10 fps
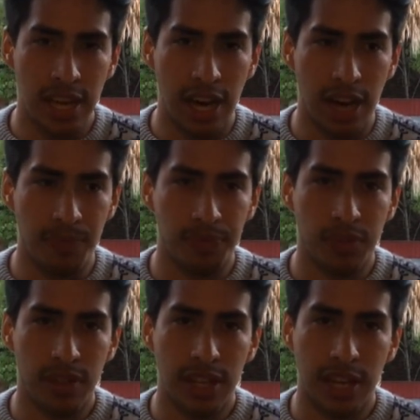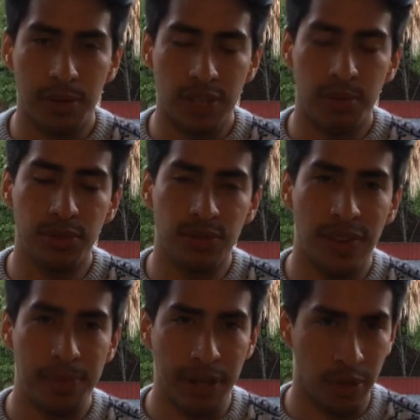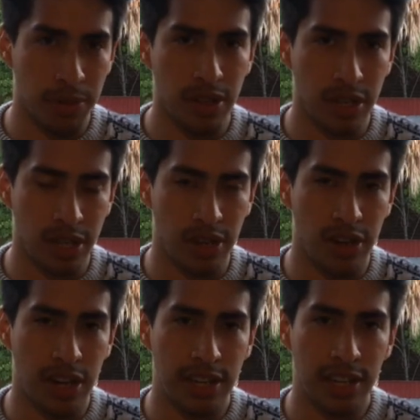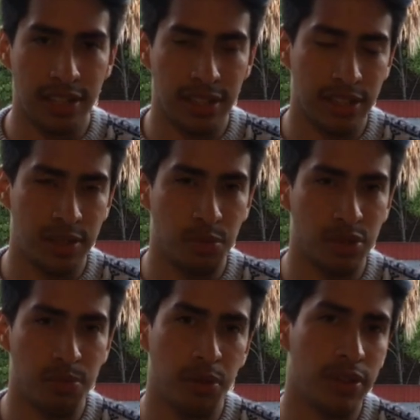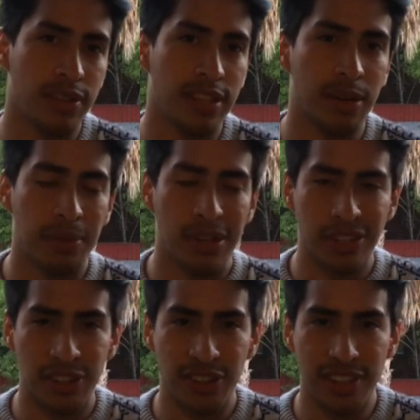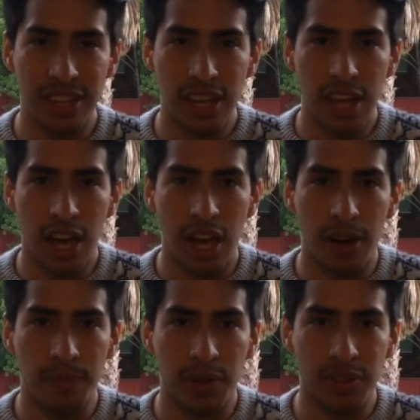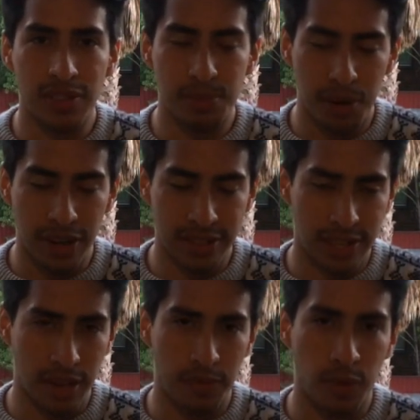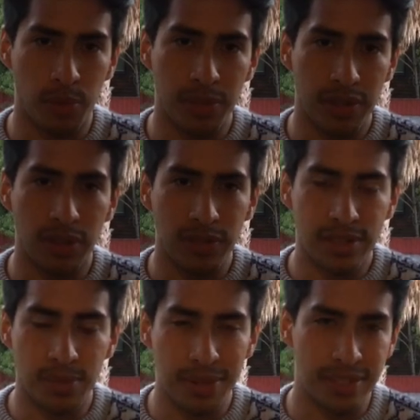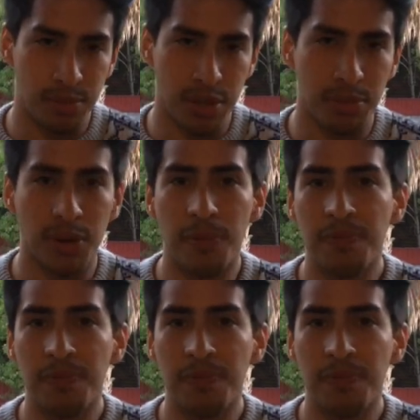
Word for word: um, like I was able to find my community here and I think that's the most important thing about Cloyne um, all these bonds that I formed with all these amazing people.